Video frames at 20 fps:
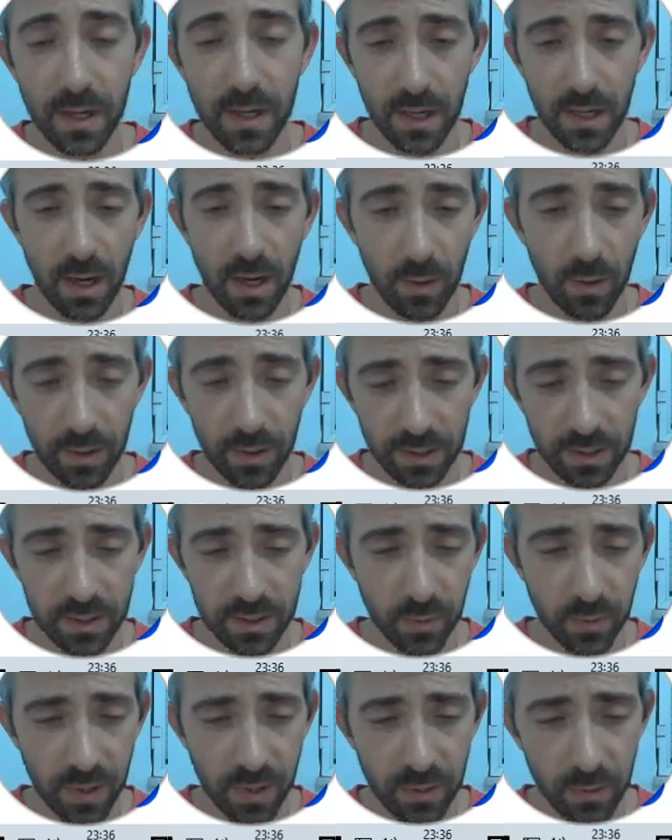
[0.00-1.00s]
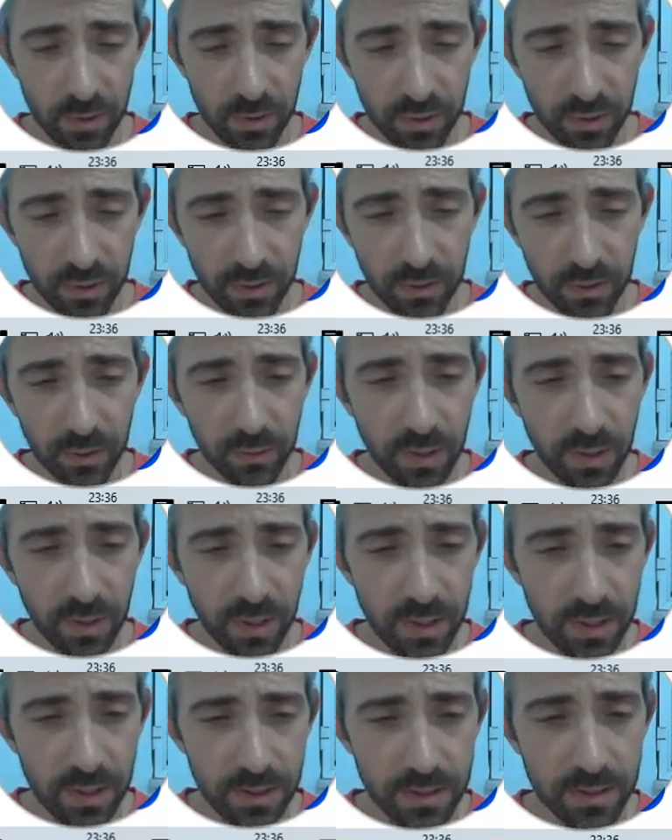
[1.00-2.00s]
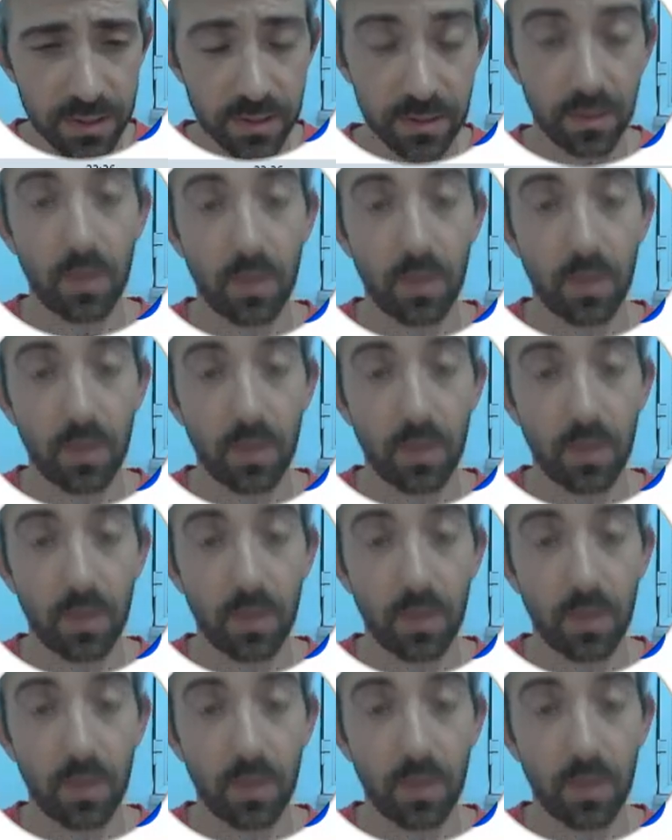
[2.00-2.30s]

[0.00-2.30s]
now in this way what you need to do is,